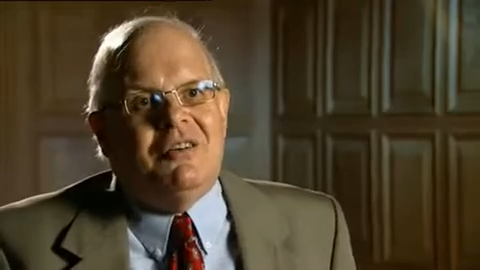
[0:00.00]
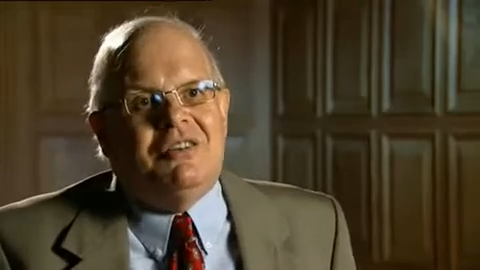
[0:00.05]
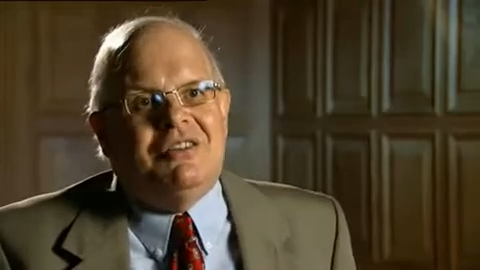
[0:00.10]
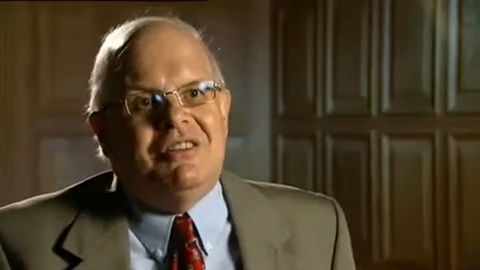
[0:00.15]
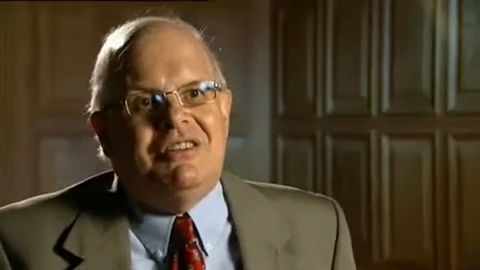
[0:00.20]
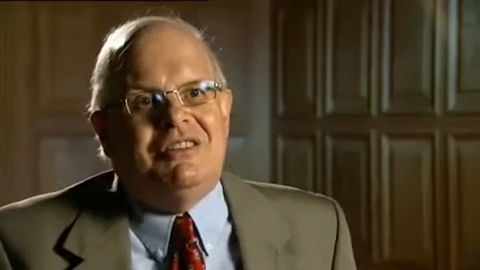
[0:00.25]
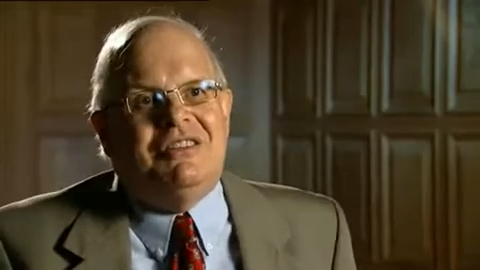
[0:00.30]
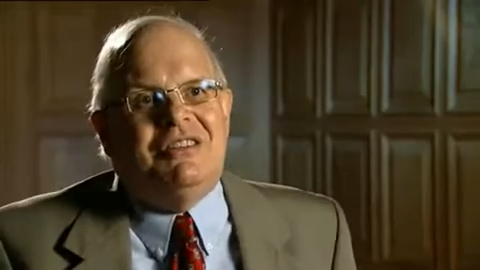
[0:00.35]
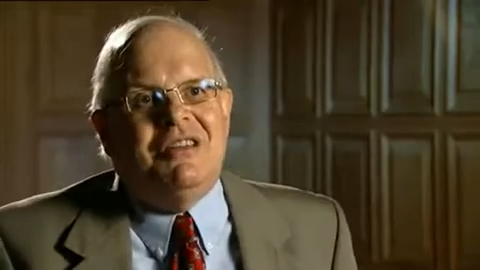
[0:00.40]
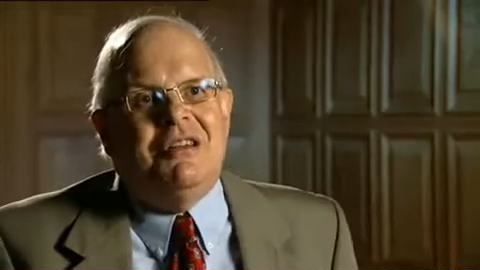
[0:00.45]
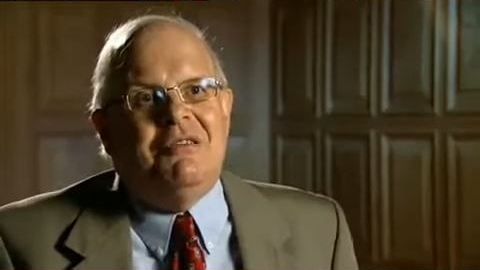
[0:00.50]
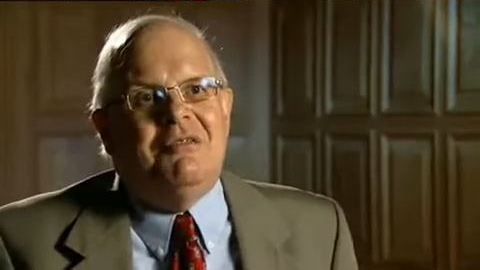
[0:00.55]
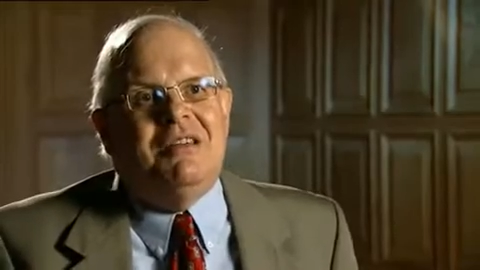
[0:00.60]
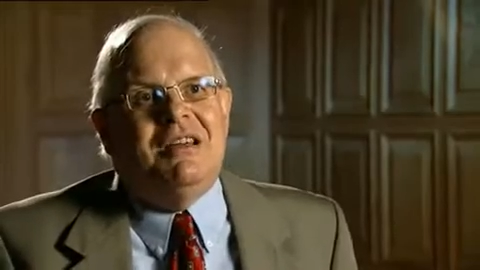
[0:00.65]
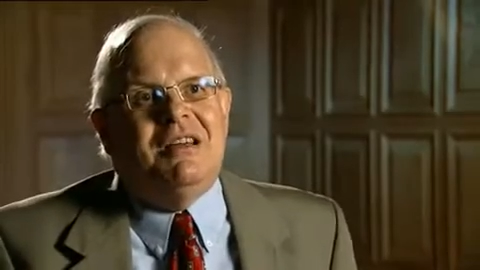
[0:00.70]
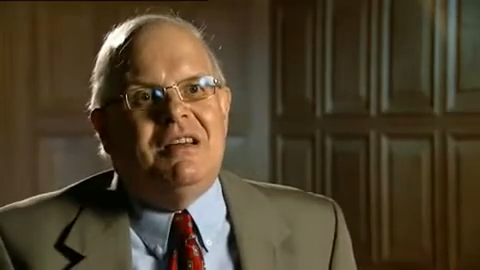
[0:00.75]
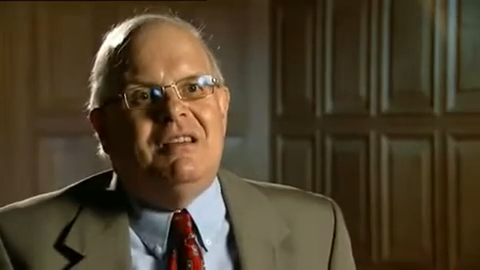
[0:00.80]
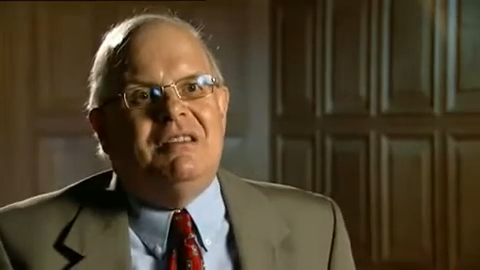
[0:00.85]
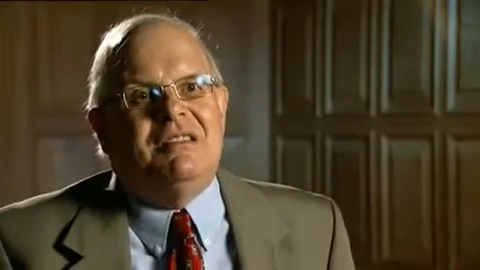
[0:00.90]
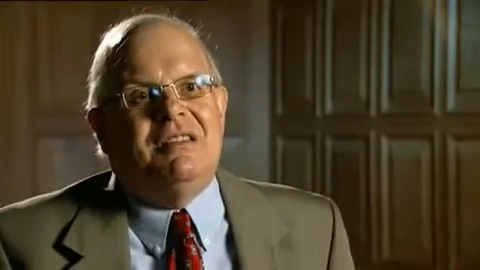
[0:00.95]
looks at
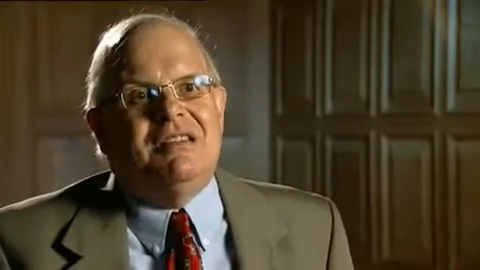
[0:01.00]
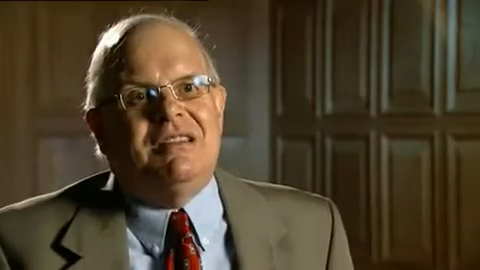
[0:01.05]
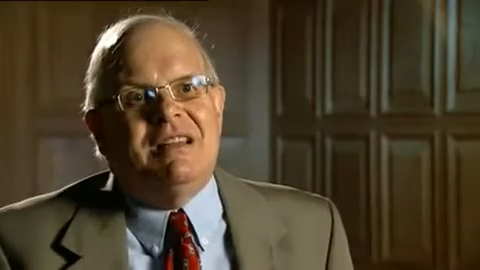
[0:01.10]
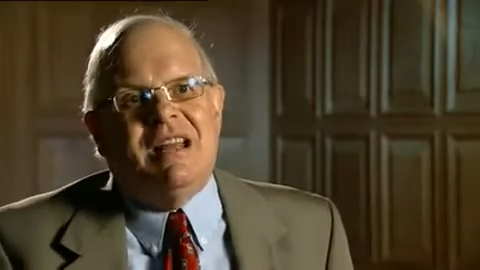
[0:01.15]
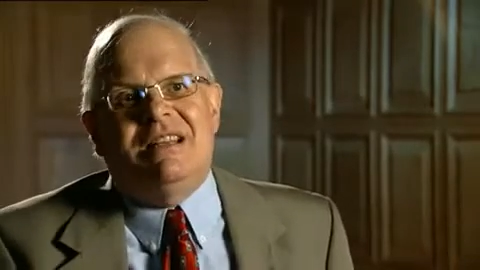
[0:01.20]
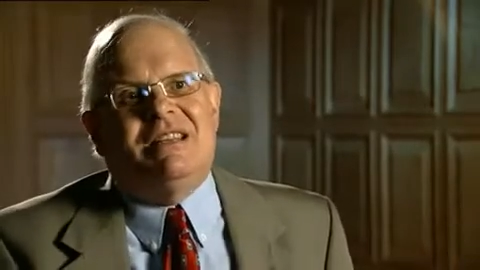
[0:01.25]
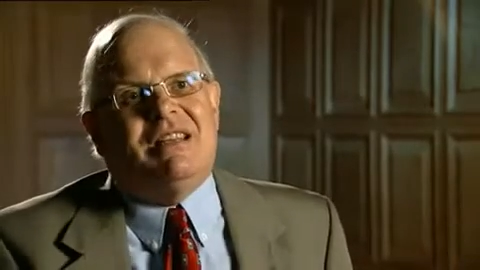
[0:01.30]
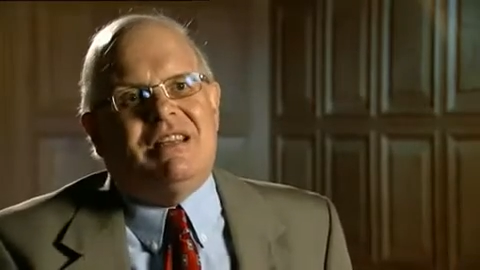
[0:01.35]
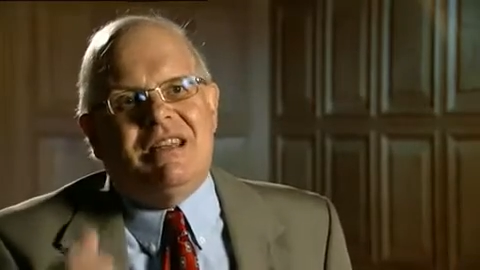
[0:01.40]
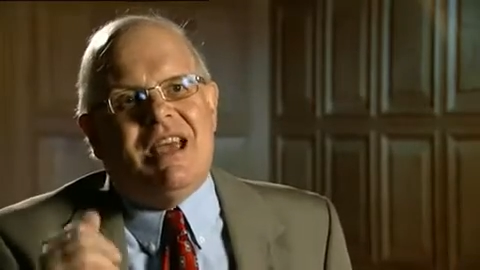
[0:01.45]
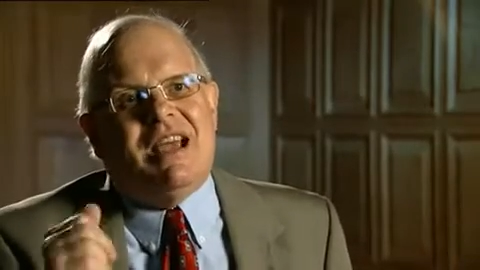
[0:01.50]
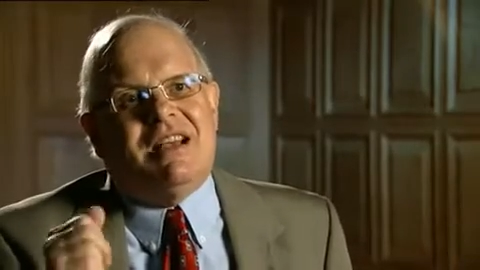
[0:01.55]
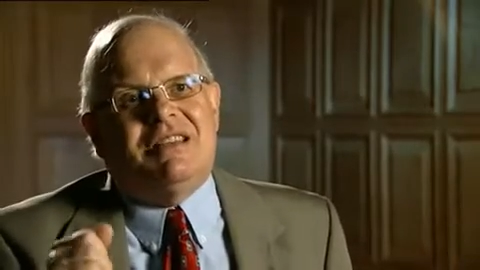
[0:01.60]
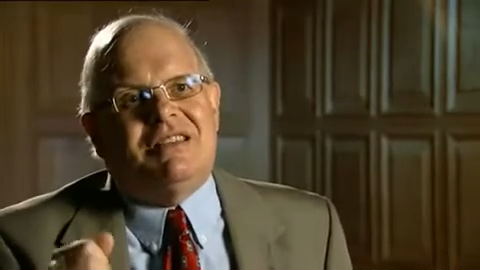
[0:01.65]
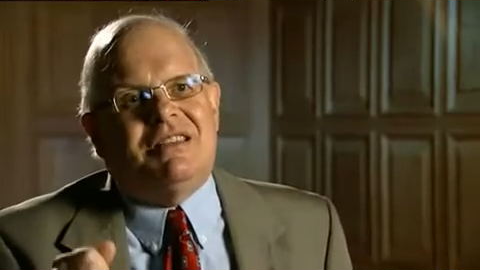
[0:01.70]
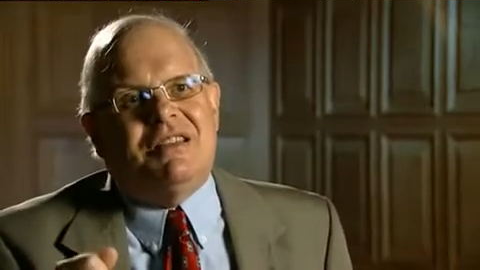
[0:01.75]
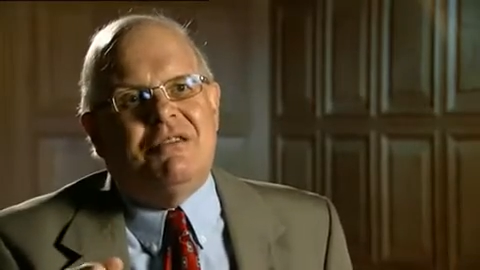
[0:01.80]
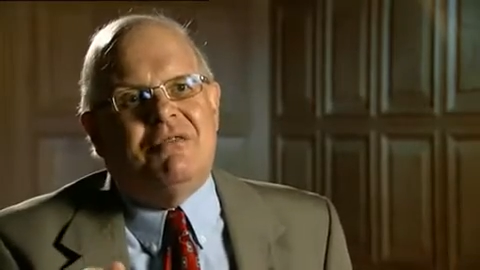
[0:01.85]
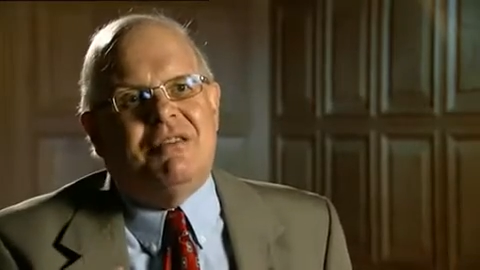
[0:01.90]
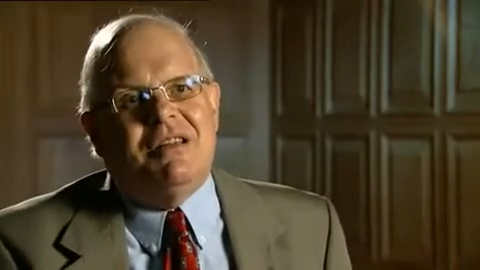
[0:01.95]
Syria and says, let's attack
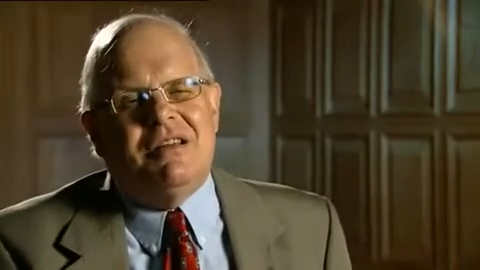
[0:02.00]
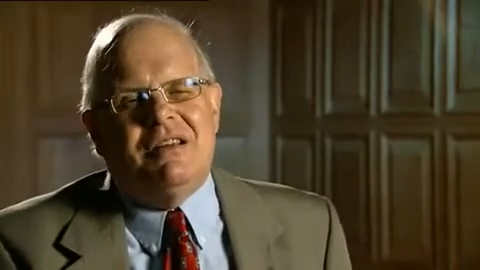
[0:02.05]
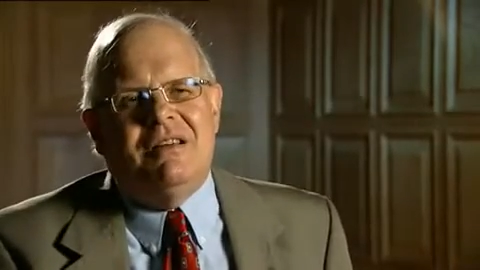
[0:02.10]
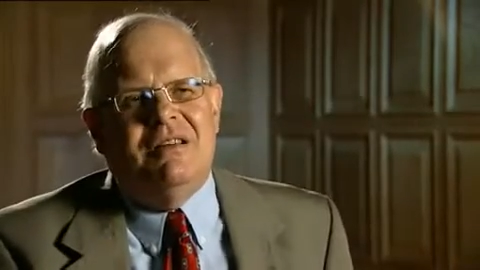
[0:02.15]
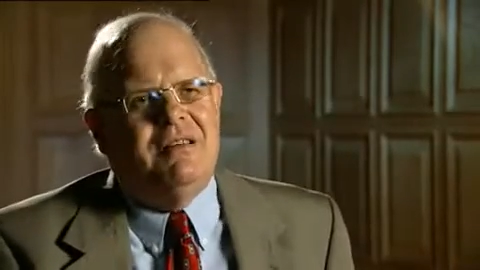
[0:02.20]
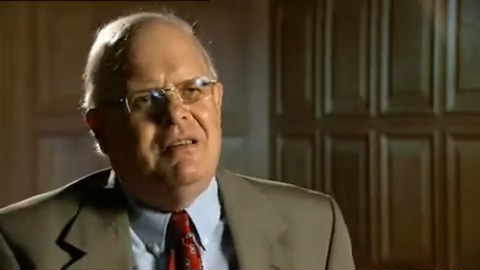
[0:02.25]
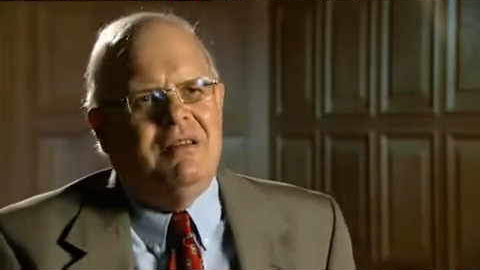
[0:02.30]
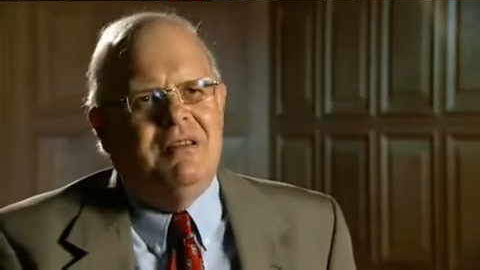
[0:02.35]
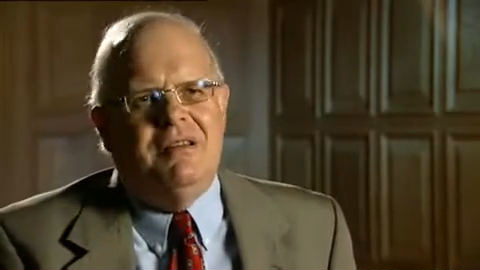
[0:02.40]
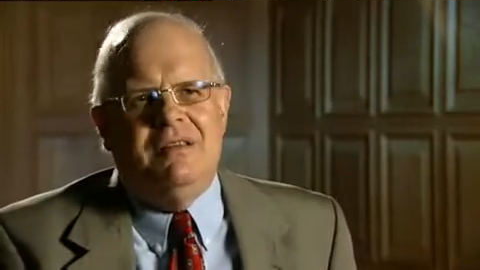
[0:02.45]
Syria.